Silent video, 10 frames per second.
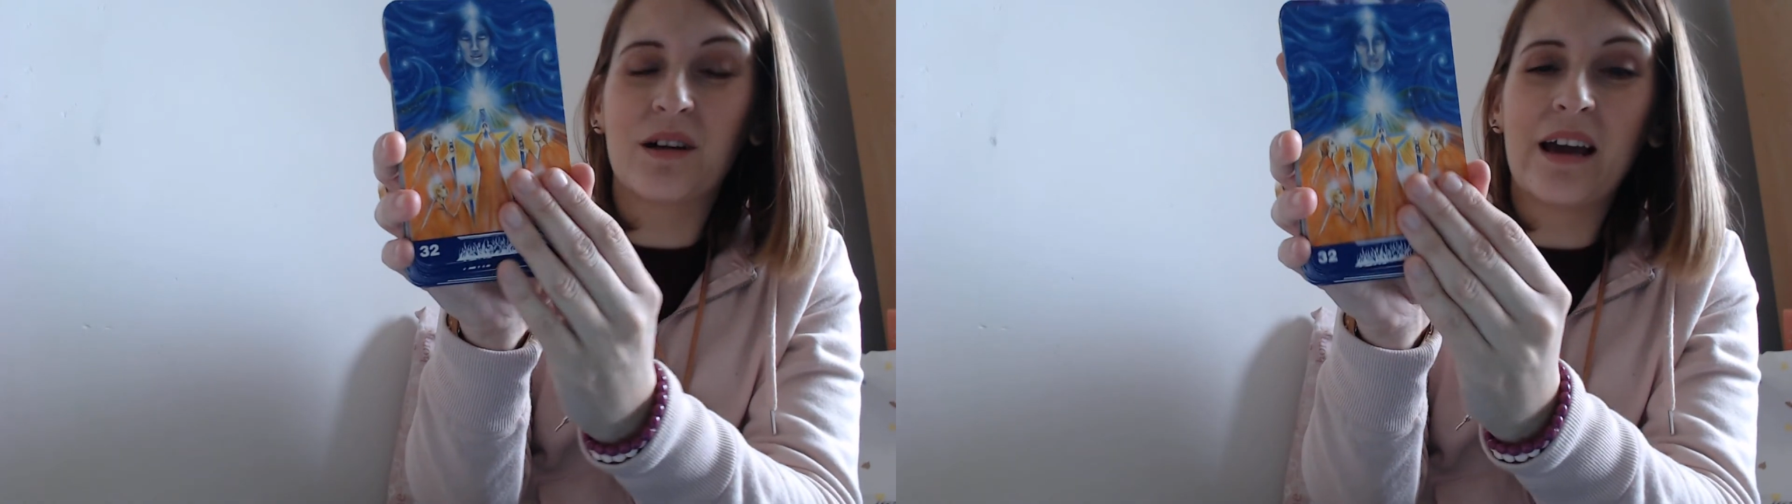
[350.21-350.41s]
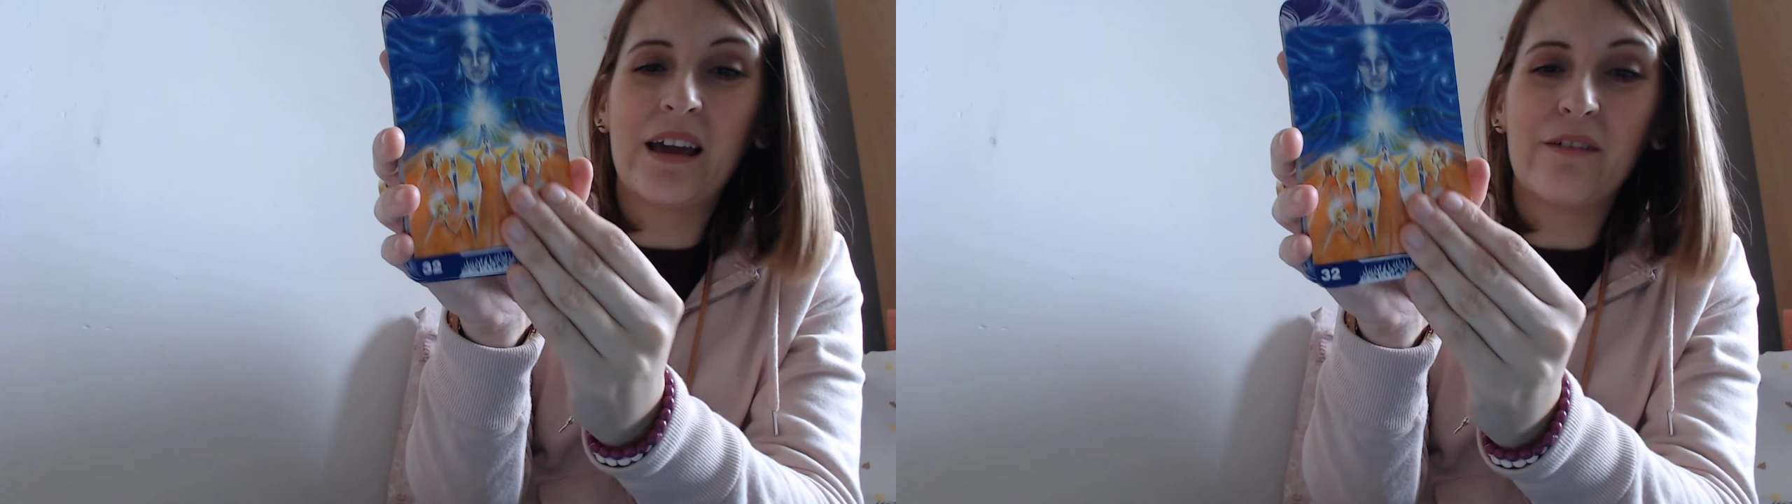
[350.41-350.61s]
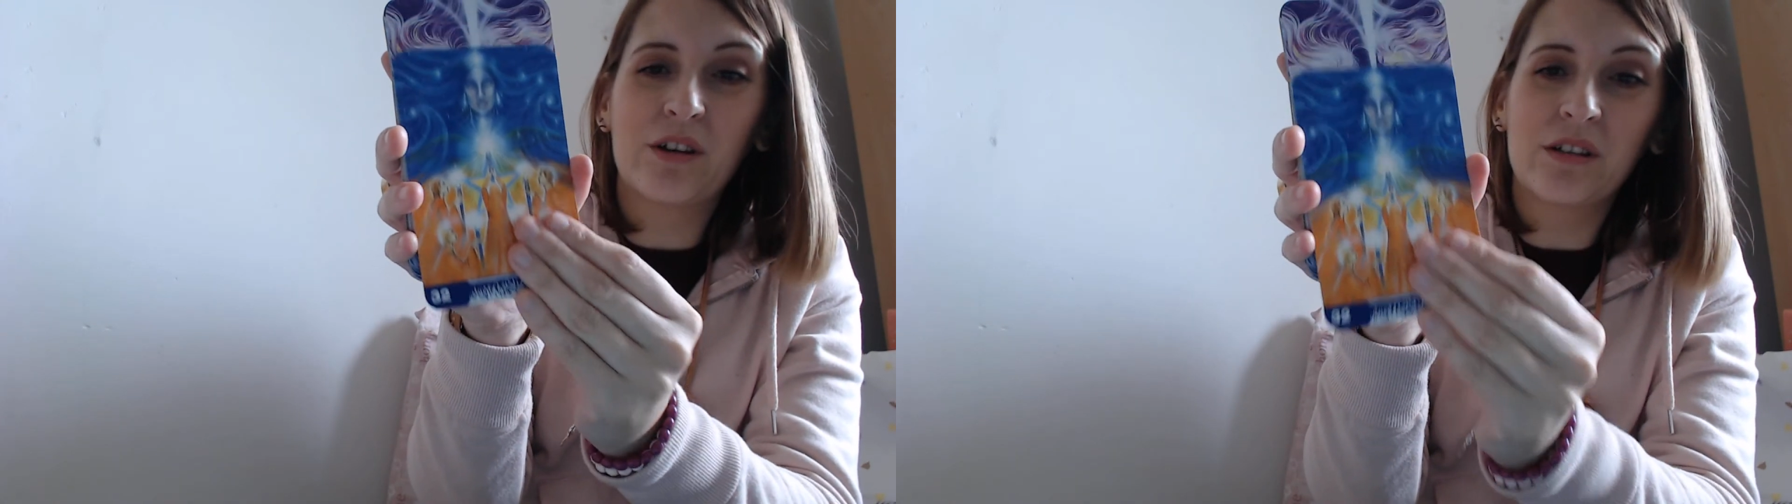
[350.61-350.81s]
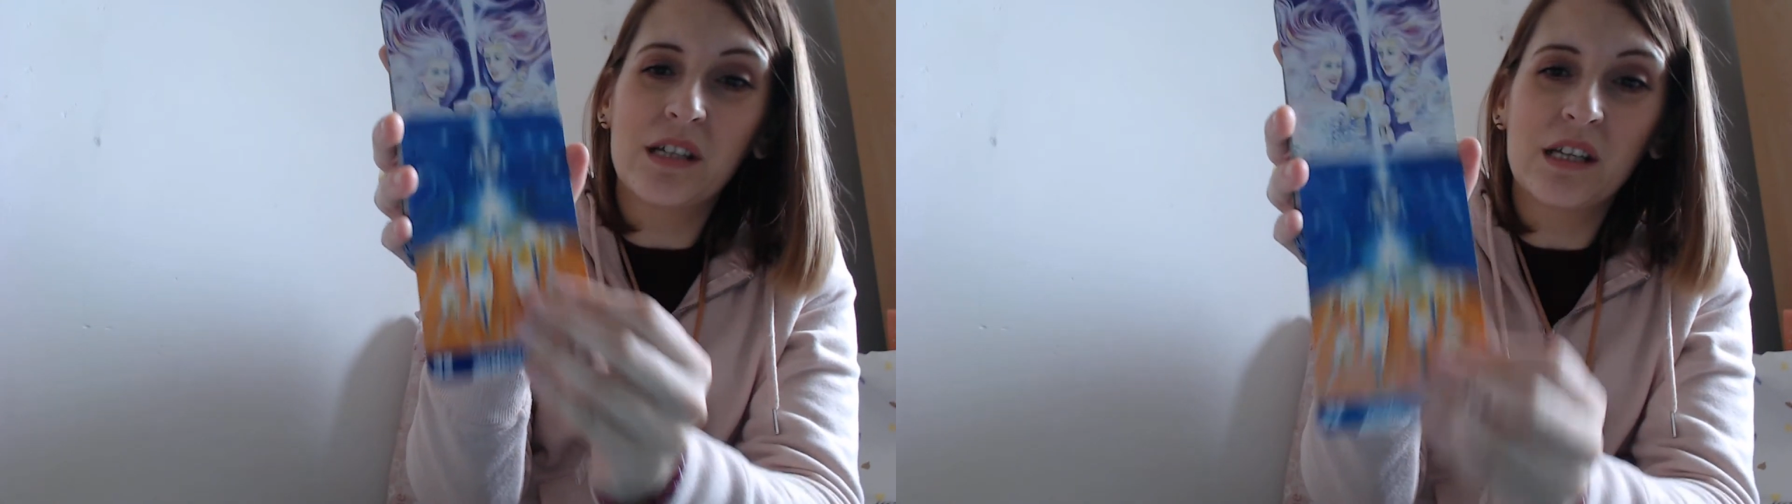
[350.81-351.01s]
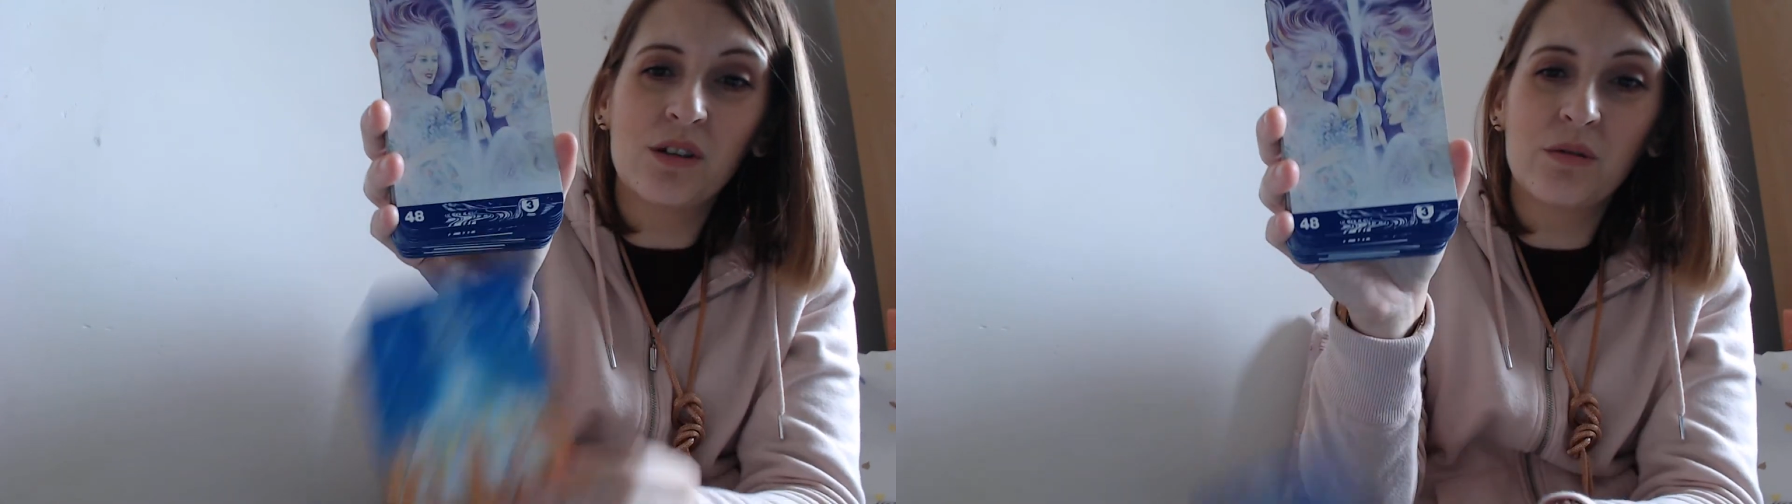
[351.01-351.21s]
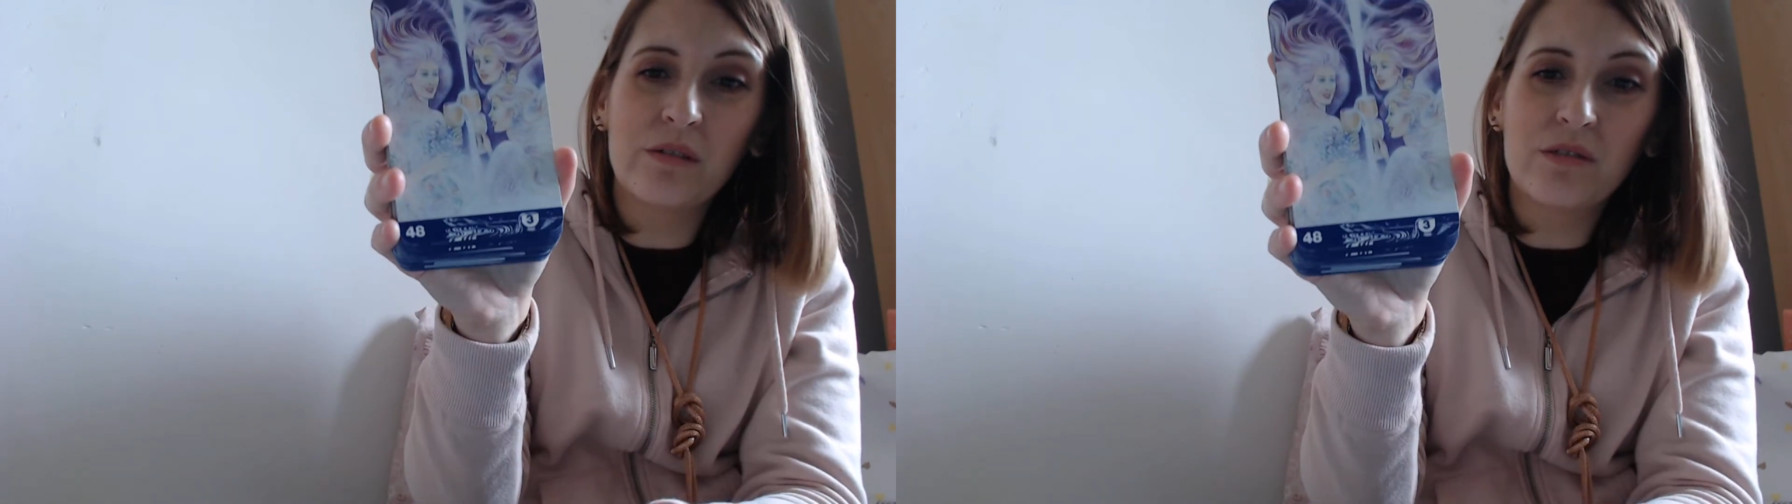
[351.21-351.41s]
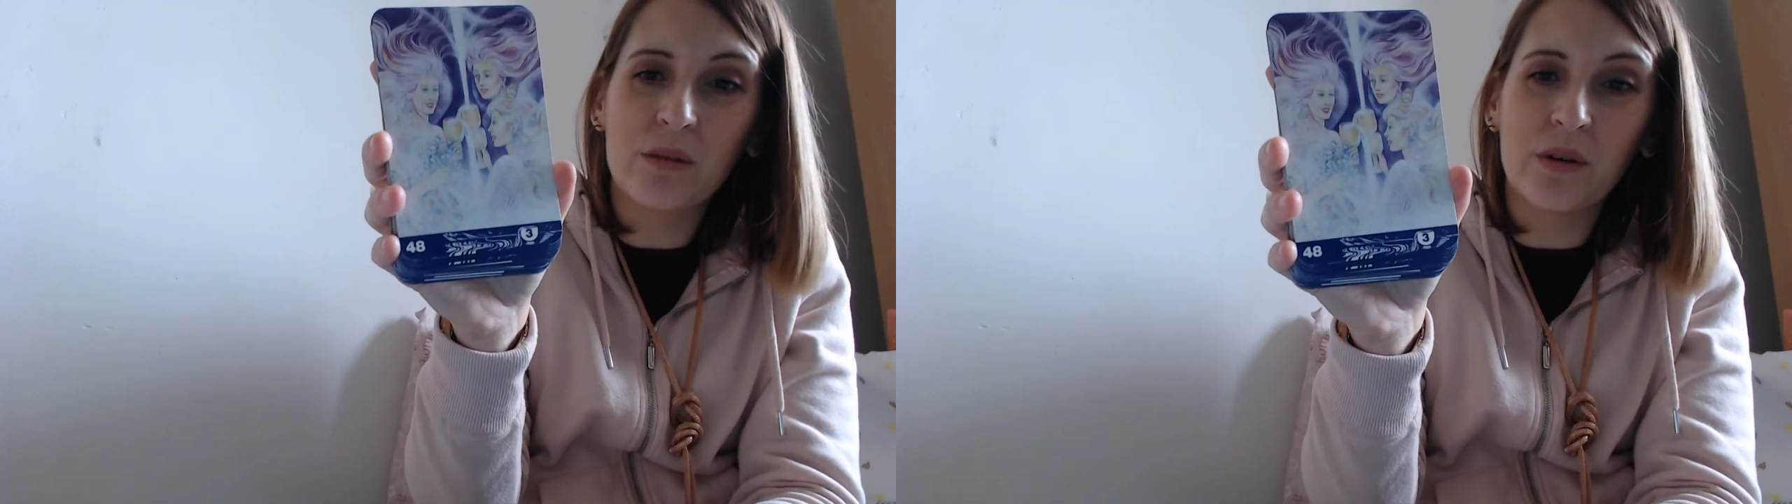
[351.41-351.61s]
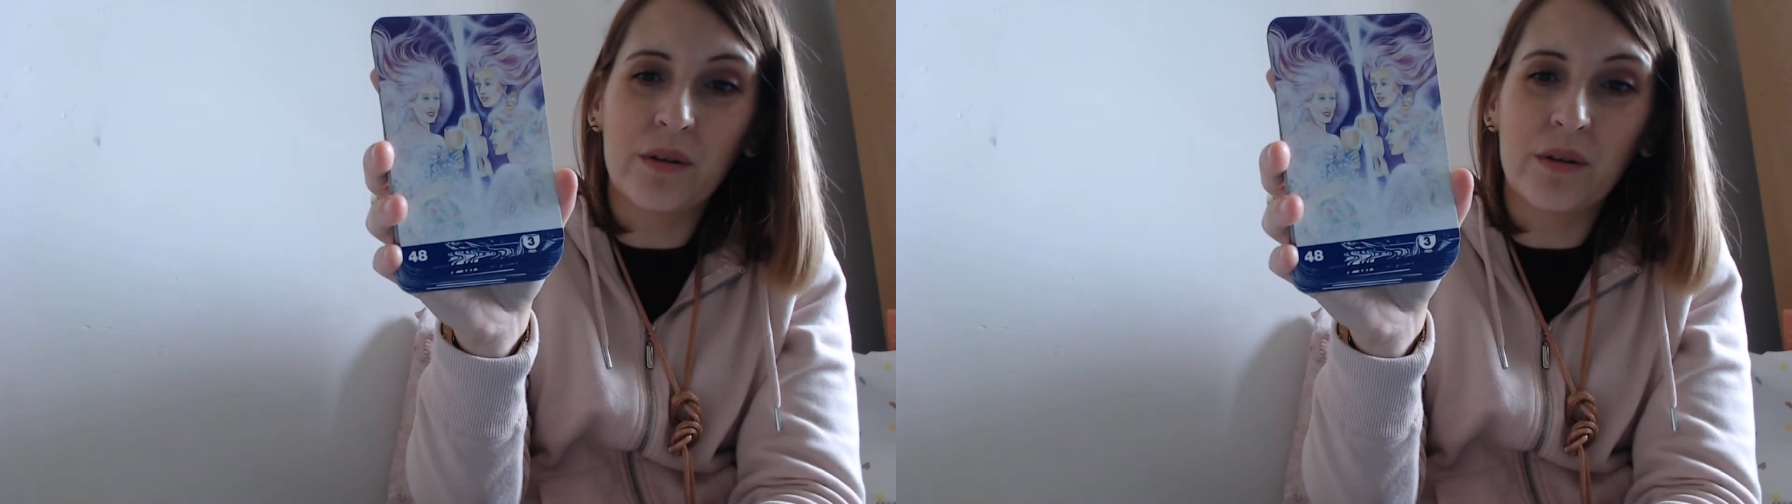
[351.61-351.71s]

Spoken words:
I have continued with some